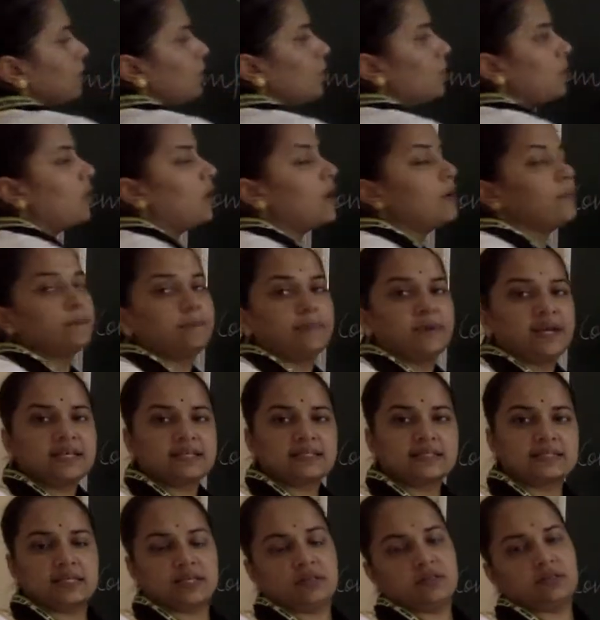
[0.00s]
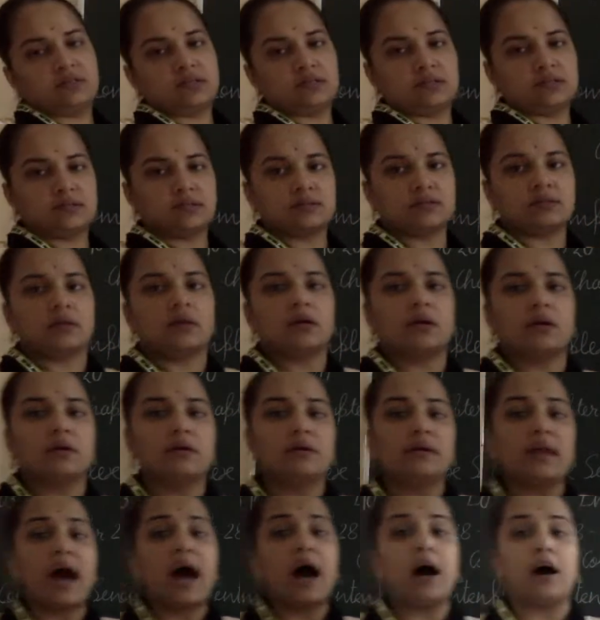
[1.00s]
Complex sentence.
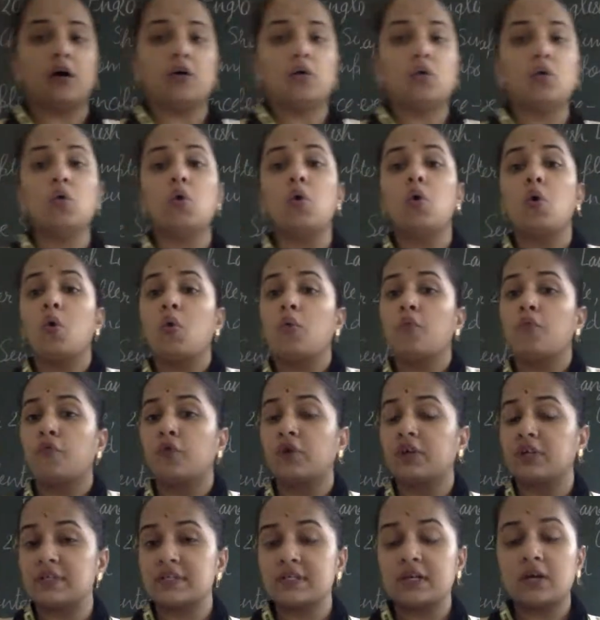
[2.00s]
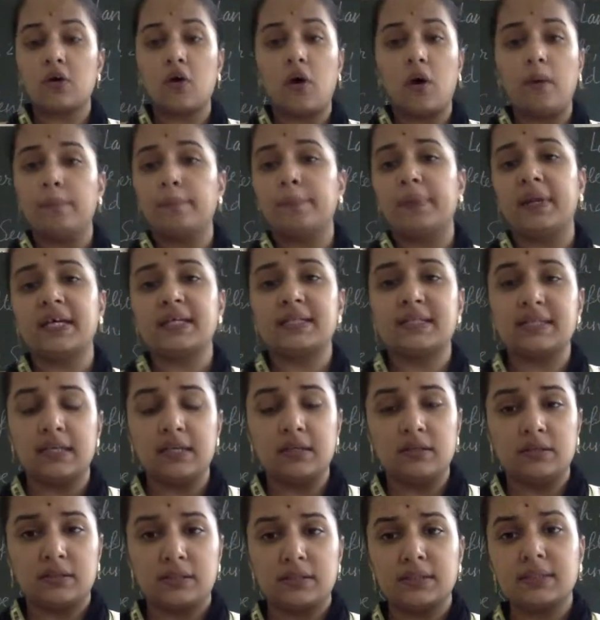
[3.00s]
Now, what is a complex
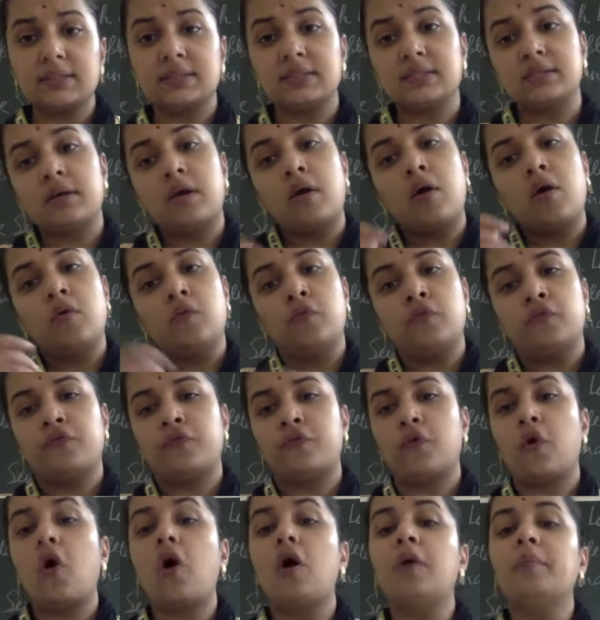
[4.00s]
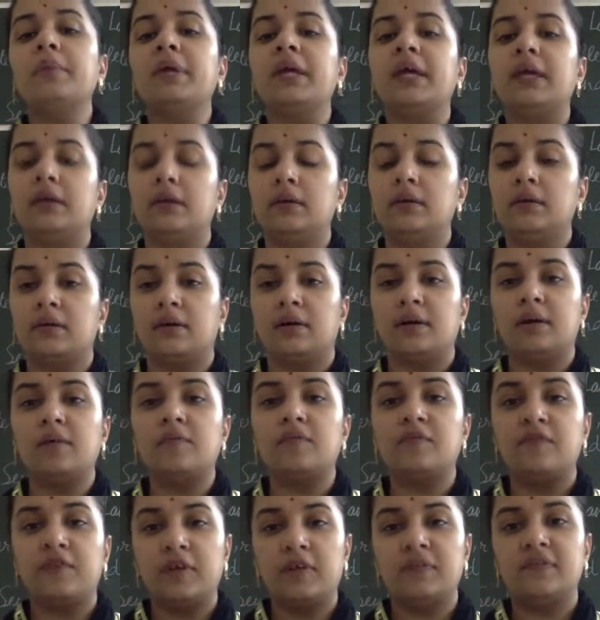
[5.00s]
sentence? From here,
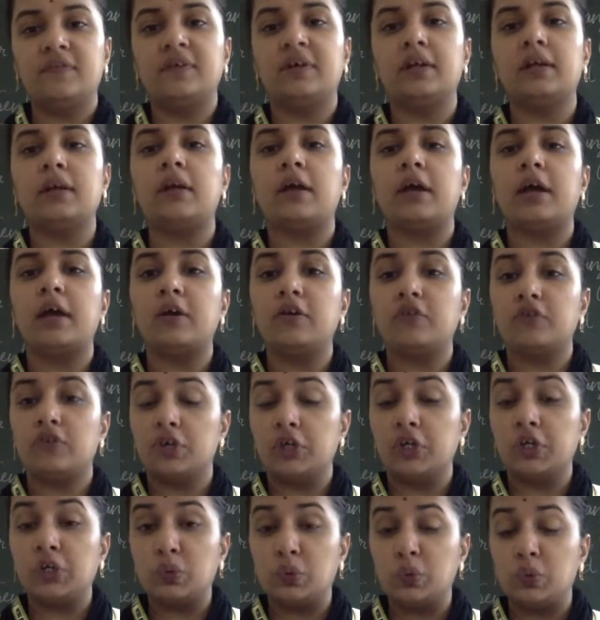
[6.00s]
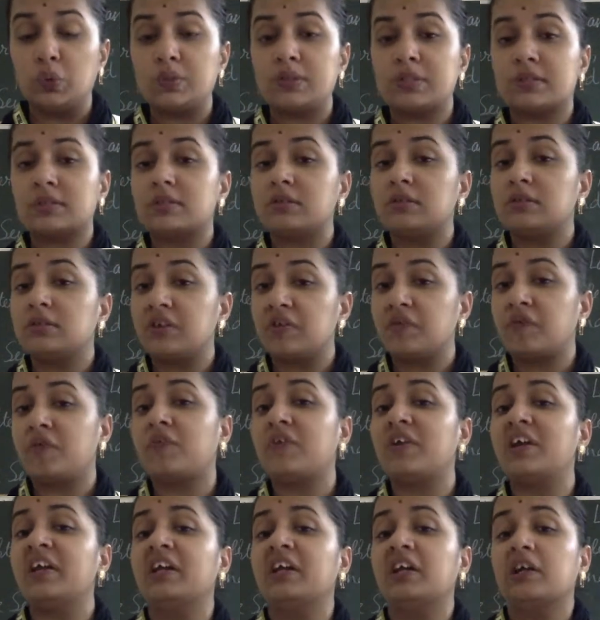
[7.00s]
we will introduce the
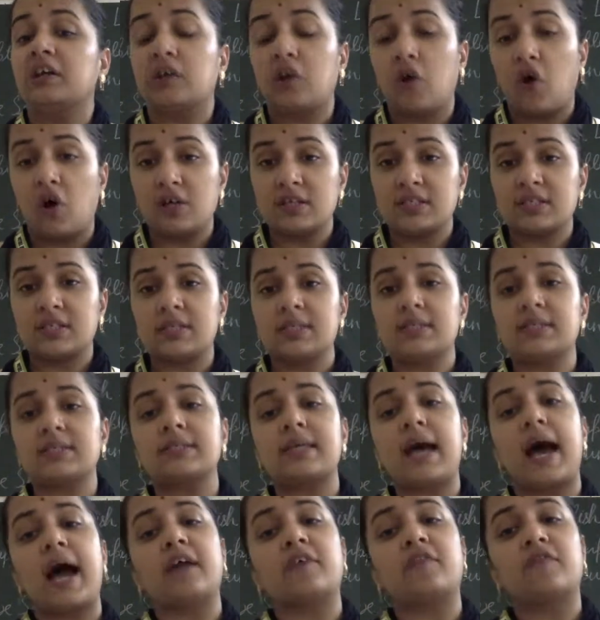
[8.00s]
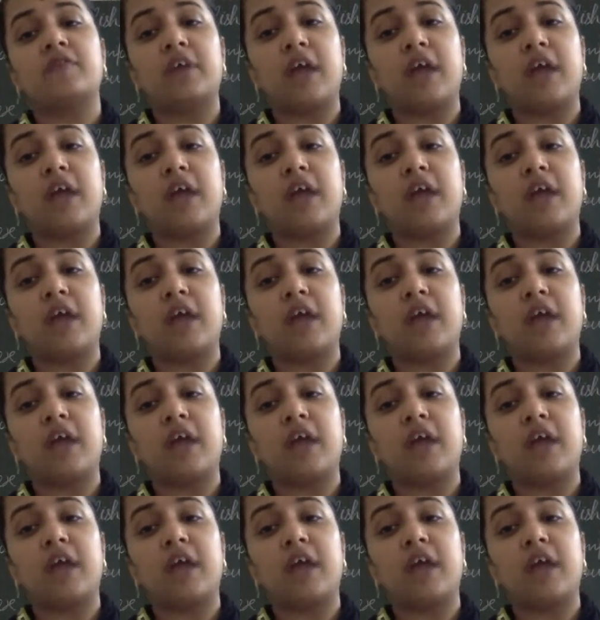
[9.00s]
different clauses that we